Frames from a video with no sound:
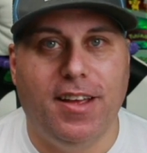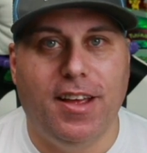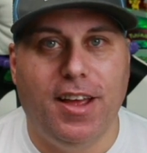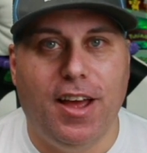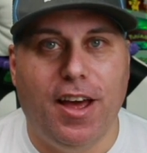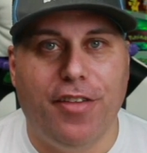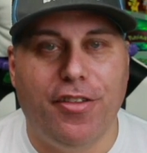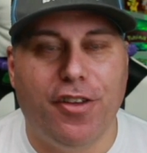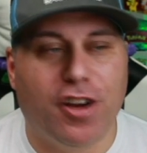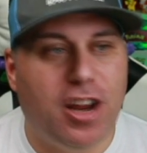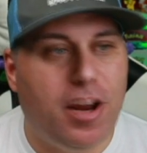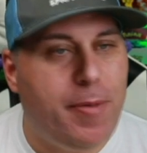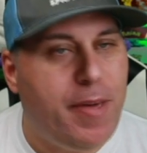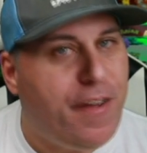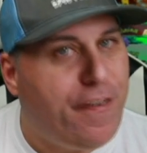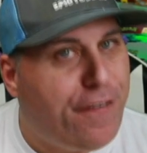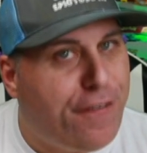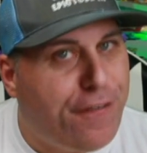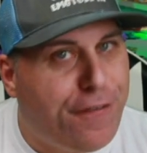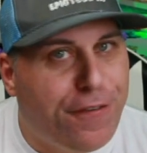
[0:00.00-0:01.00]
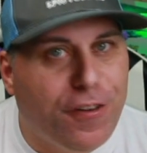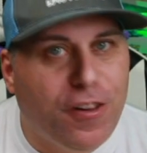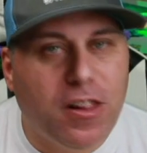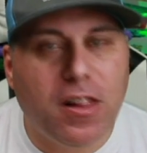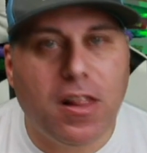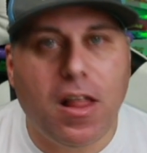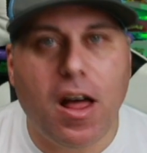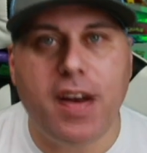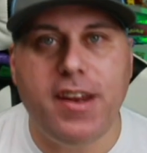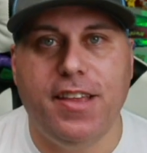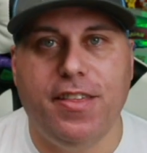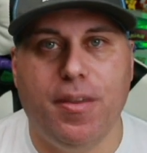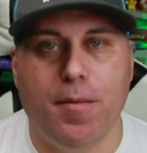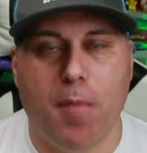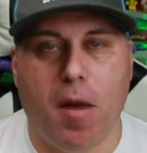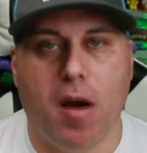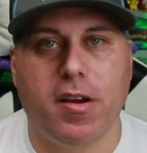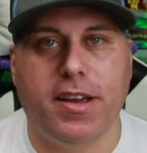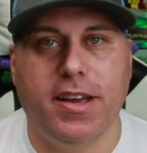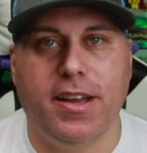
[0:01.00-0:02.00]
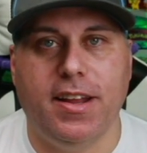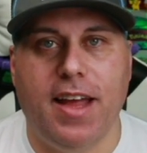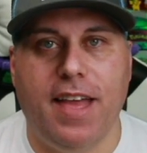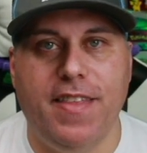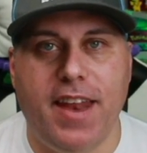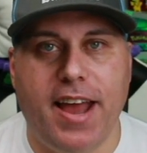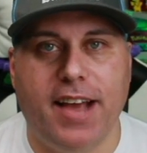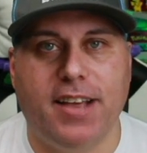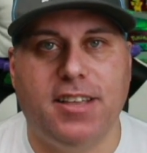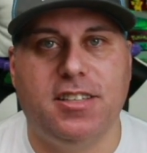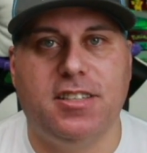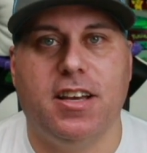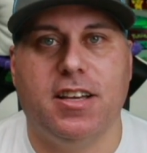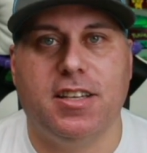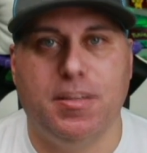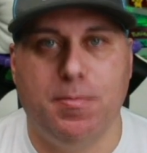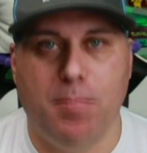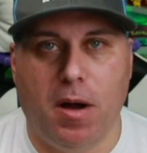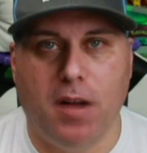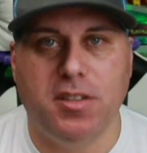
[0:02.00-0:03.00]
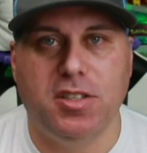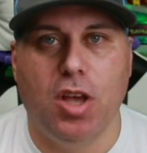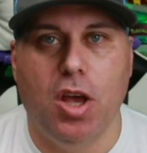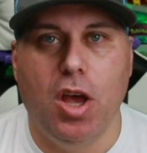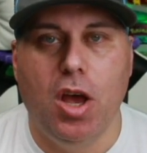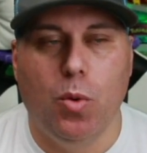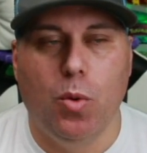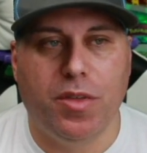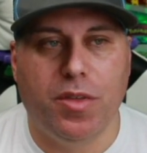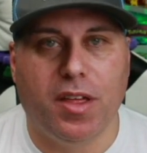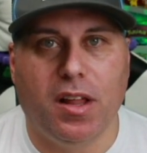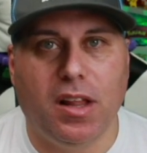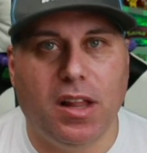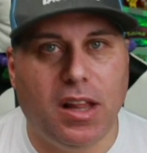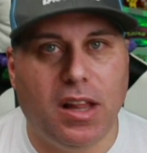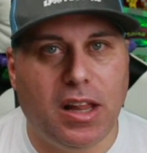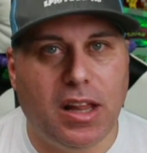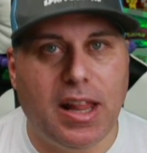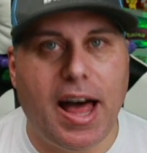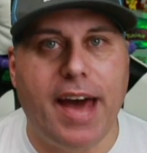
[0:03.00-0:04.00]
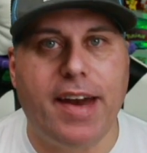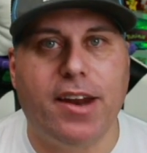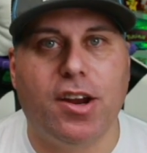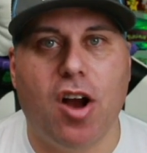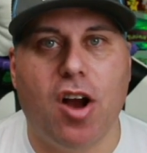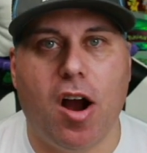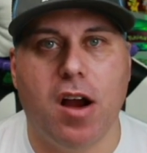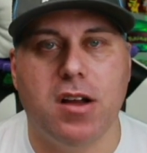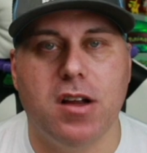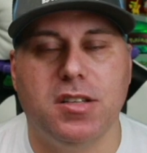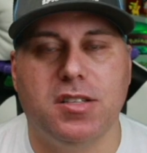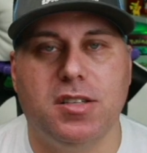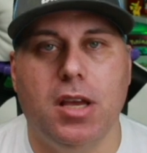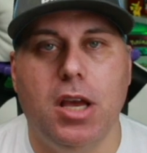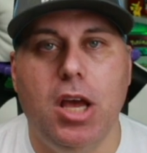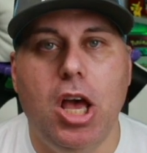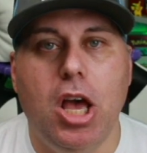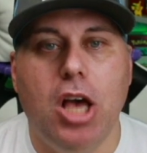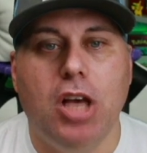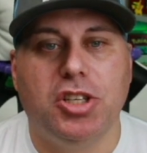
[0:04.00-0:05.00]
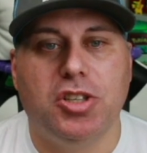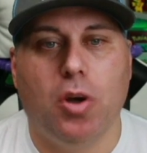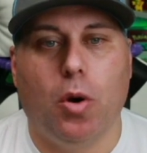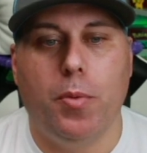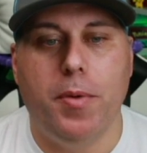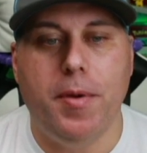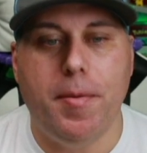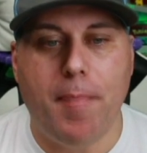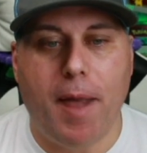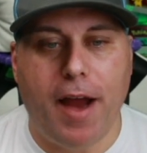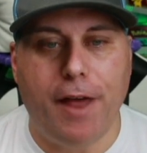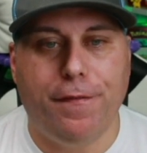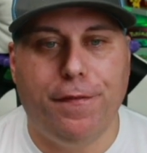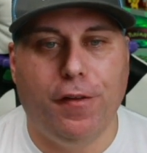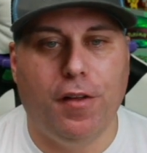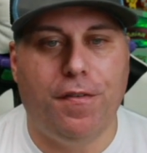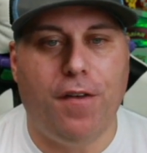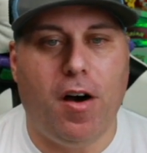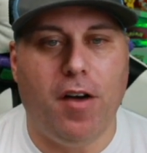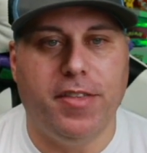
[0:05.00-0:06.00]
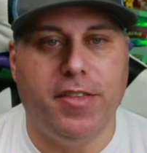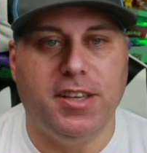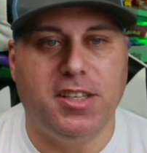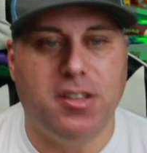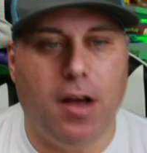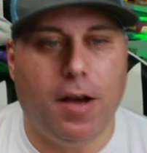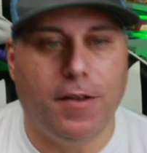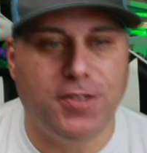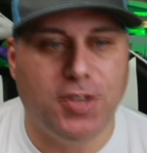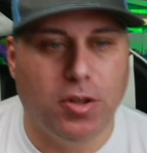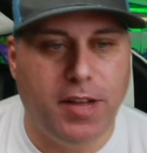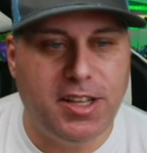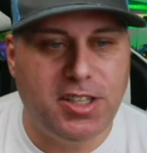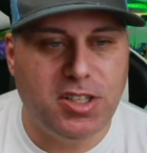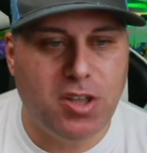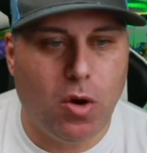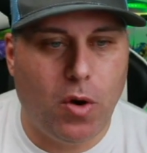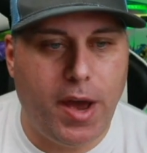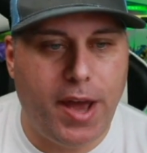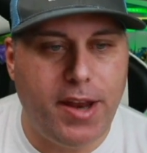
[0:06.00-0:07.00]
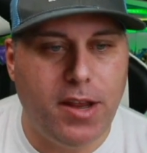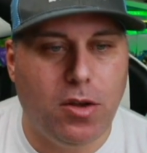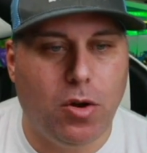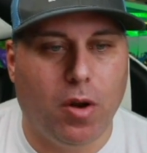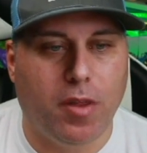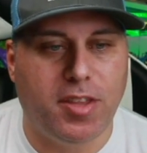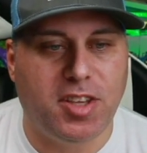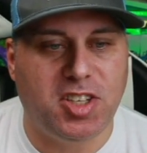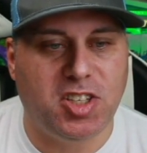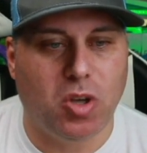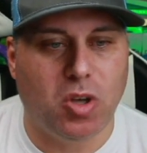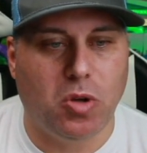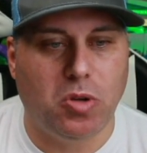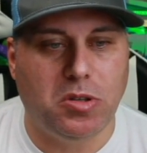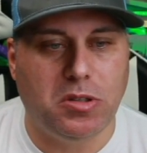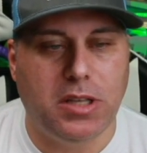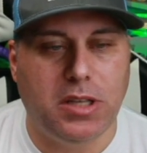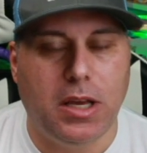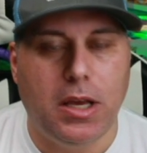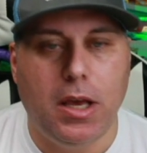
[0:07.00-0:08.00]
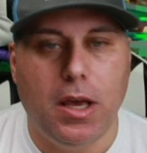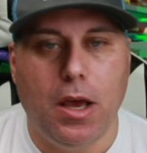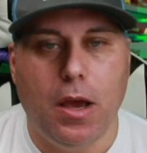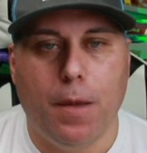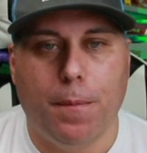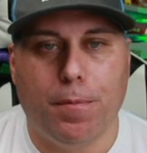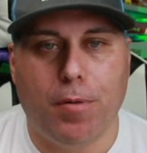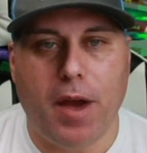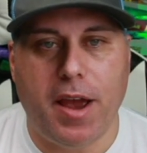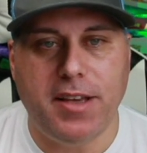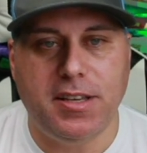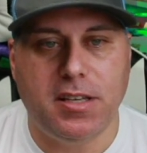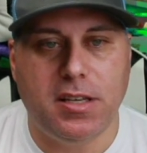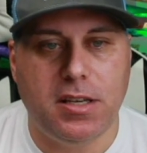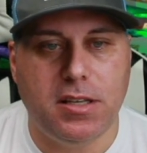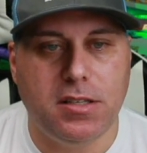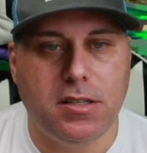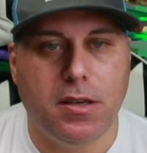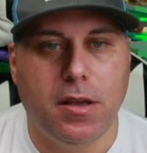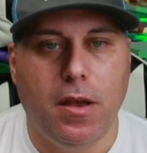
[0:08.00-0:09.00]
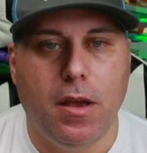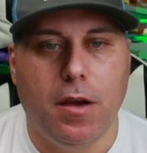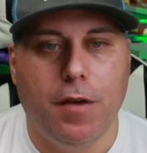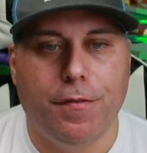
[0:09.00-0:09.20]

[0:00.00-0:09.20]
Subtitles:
They're going to be flooding the market in the next 6 months with a lot of cards. So be mindful of all this stuff. So let's go ahead and go to the sold prices for